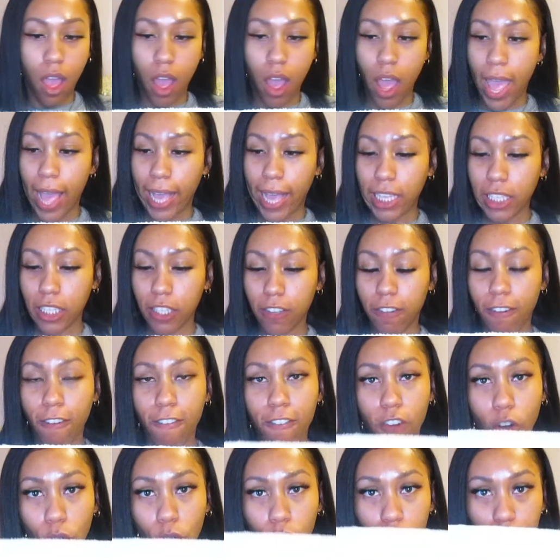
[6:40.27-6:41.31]

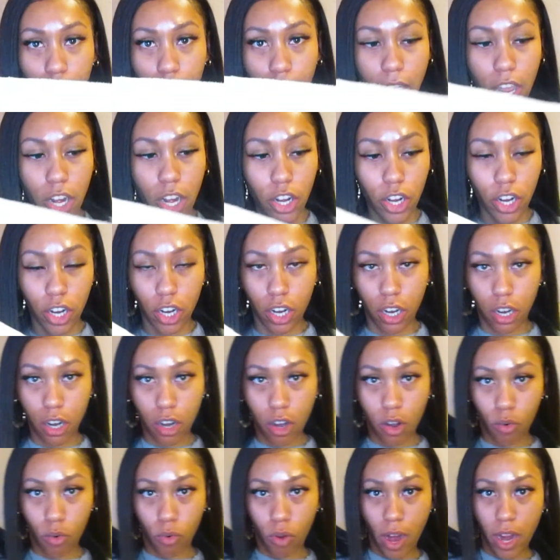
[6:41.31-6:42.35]
exfoliator
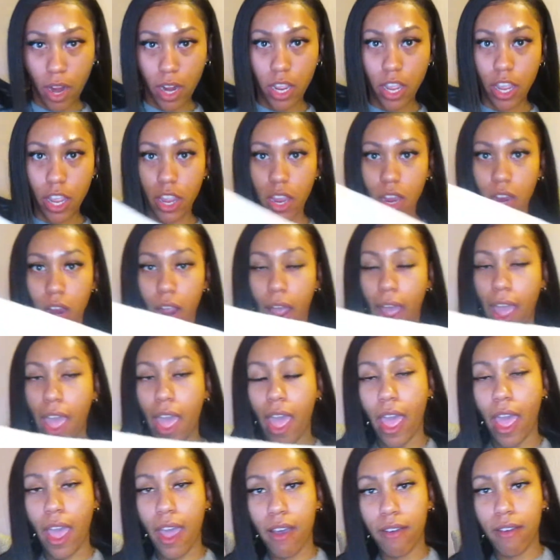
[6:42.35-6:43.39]
right here. I
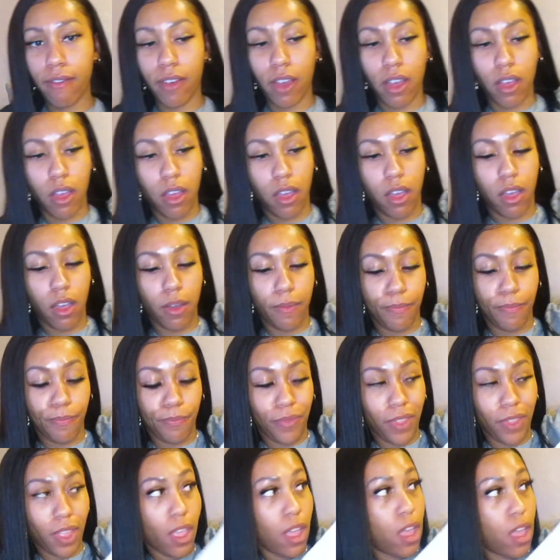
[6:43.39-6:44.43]
have
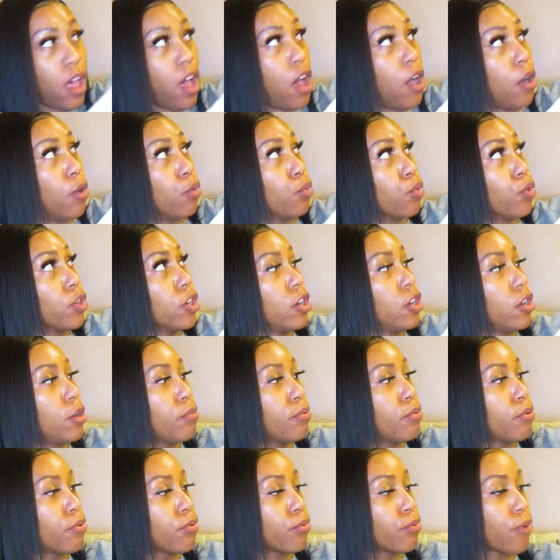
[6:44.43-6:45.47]
a real
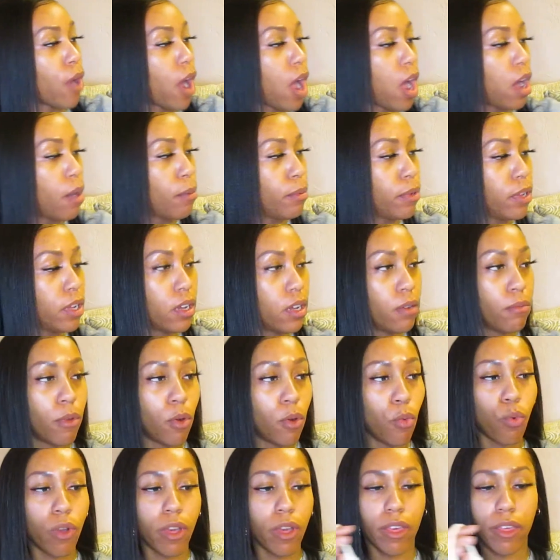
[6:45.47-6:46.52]
problem
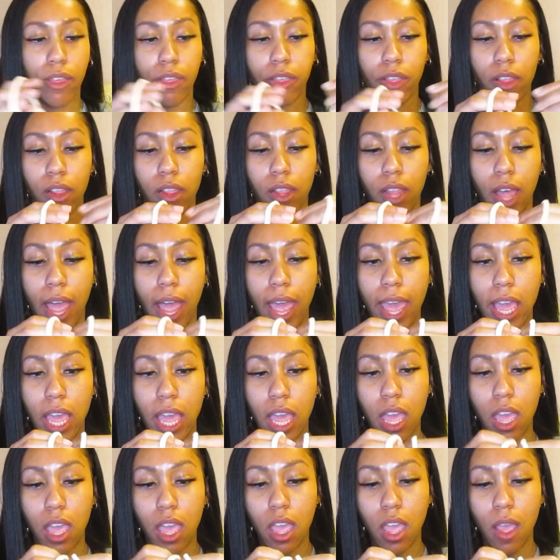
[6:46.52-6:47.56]
with,
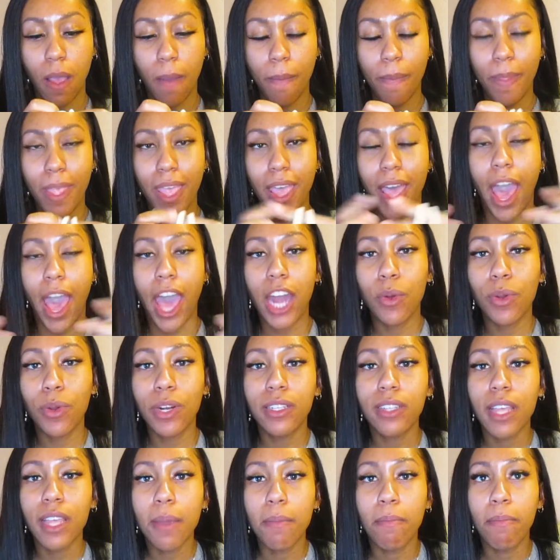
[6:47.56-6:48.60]
like, I don't want to
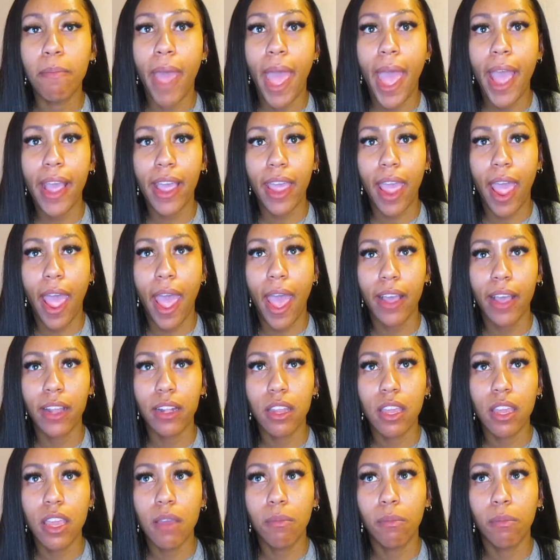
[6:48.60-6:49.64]
say back
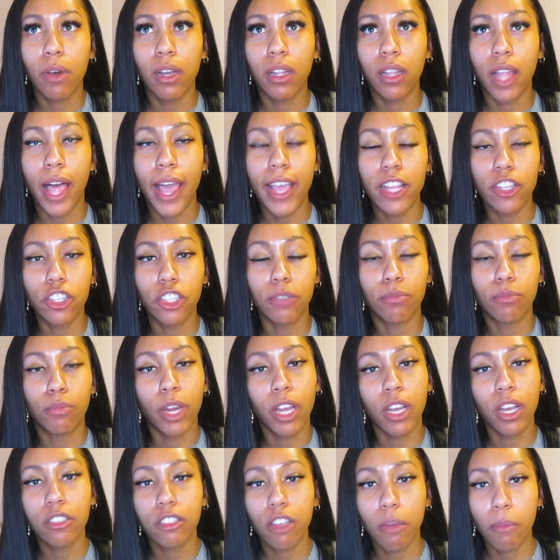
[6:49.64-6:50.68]
acne, but like just
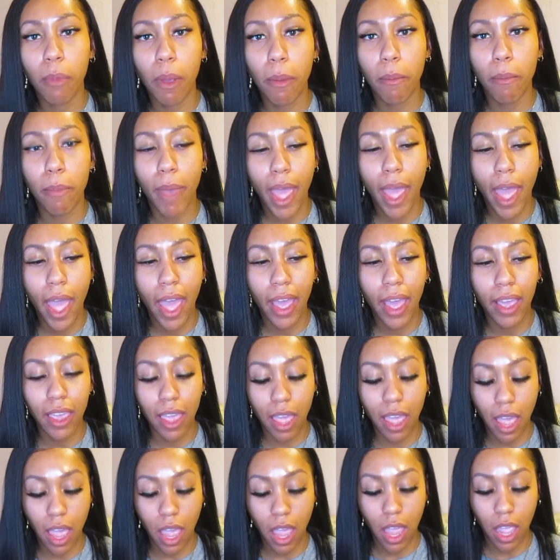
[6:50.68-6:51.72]
breakouts on my back
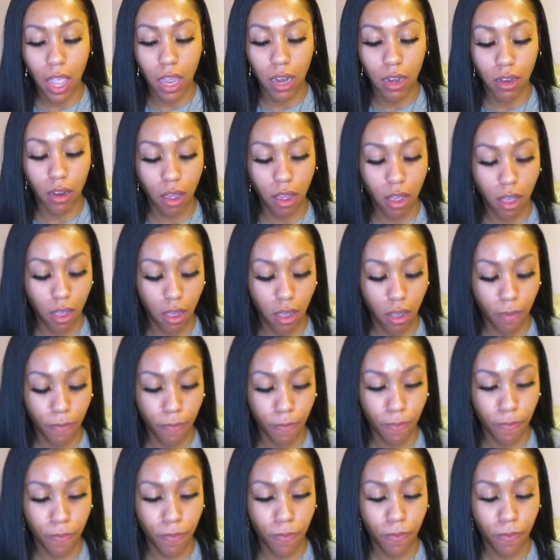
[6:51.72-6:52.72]
and